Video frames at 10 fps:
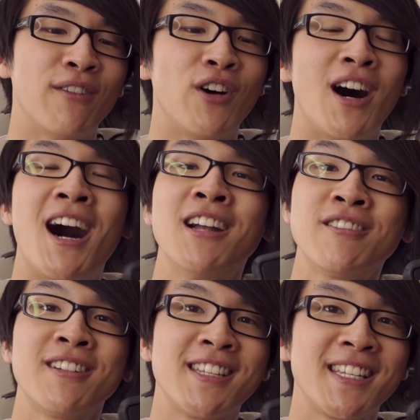for
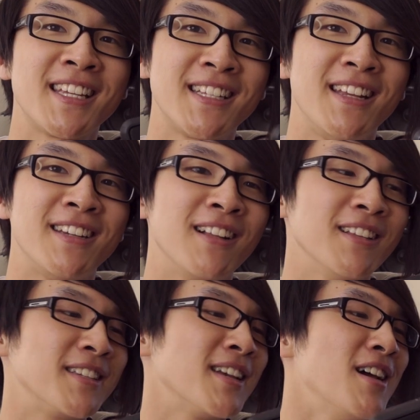
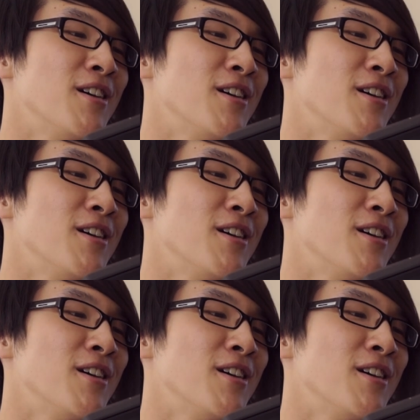$116.